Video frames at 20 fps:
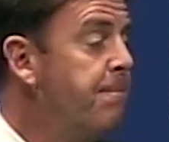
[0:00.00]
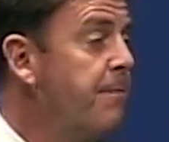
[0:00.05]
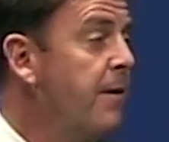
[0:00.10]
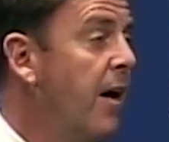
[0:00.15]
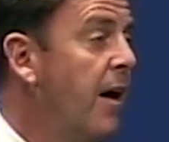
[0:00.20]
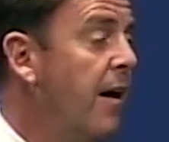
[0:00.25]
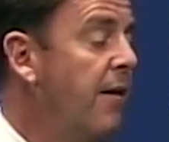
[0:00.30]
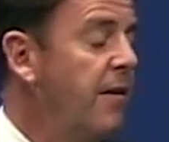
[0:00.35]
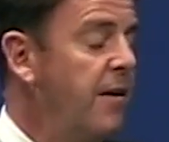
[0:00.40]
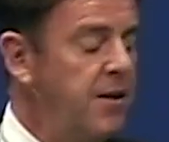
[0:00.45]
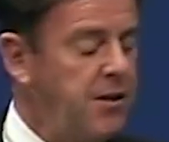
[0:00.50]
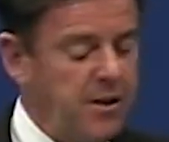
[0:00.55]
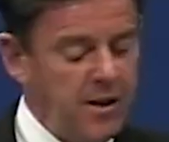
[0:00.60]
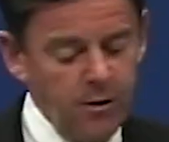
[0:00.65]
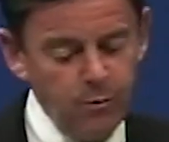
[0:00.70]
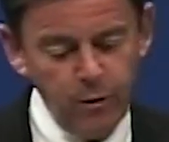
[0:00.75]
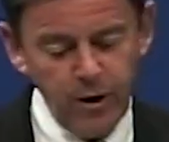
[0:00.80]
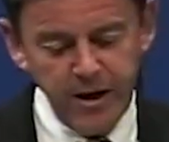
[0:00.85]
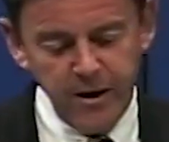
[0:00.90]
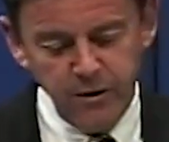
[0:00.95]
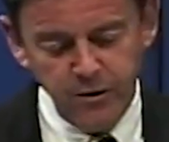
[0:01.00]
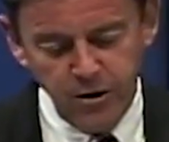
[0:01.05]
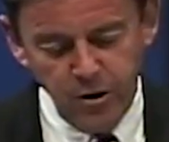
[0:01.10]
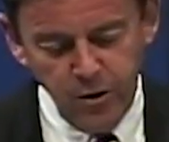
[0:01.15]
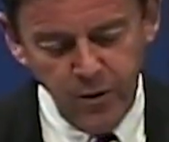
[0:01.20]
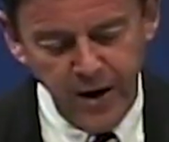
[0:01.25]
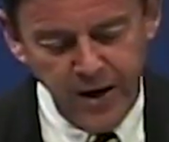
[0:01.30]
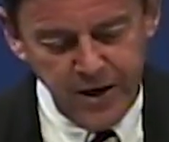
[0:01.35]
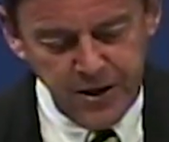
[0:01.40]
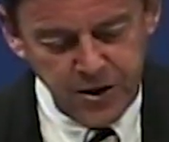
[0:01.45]
And they said, "Why don't
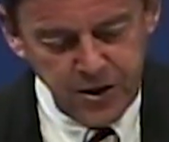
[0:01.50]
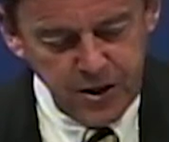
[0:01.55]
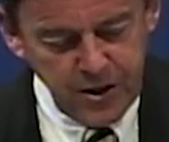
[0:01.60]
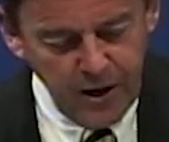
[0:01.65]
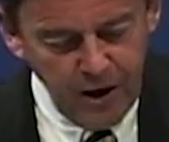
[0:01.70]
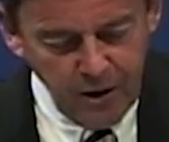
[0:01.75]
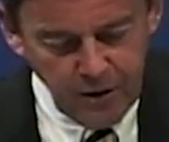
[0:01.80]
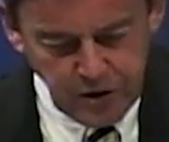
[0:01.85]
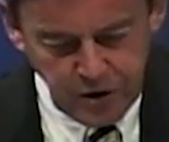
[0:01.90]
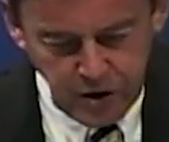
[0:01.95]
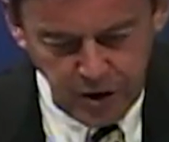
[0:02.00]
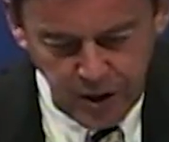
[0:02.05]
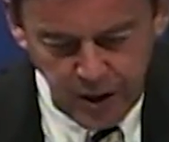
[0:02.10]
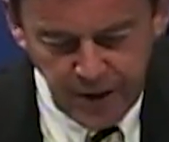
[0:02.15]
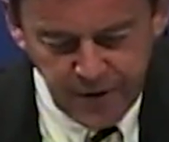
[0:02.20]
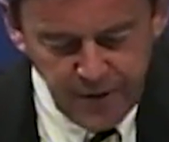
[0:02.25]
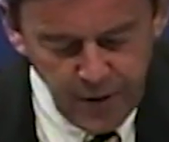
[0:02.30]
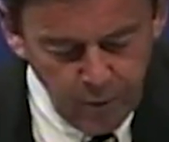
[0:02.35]
you ask our son,